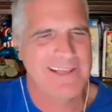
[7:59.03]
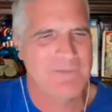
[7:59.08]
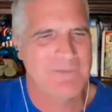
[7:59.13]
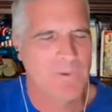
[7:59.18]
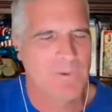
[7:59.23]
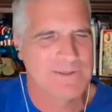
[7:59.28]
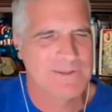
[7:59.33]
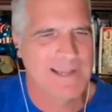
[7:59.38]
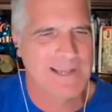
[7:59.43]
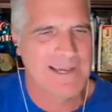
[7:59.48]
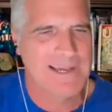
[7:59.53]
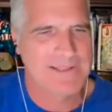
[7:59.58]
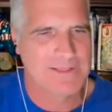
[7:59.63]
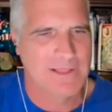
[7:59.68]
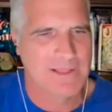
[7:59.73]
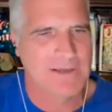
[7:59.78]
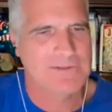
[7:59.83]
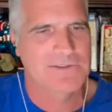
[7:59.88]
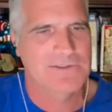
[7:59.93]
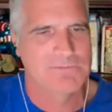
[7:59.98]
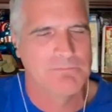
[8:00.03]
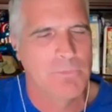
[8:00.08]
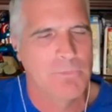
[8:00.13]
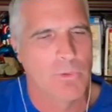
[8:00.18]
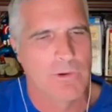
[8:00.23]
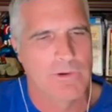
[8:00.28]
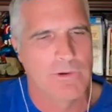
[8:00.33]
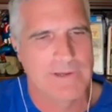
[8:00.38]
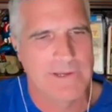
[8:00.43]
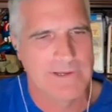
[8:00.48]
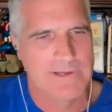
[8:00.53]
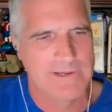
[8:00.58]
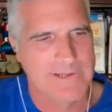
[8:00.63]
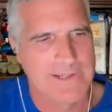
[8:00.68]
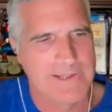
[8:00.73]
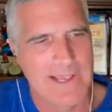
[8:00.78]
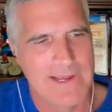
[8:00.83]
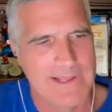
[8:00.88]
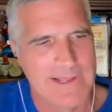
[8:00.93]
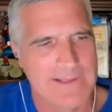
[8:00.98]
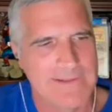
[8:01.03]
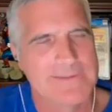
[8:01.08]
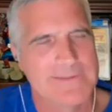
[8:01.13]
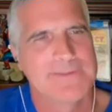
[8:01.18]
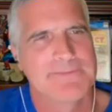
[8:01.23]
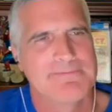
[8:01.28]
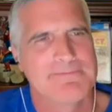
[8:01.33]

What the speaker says: that one guy in Luxembourg didn't get it.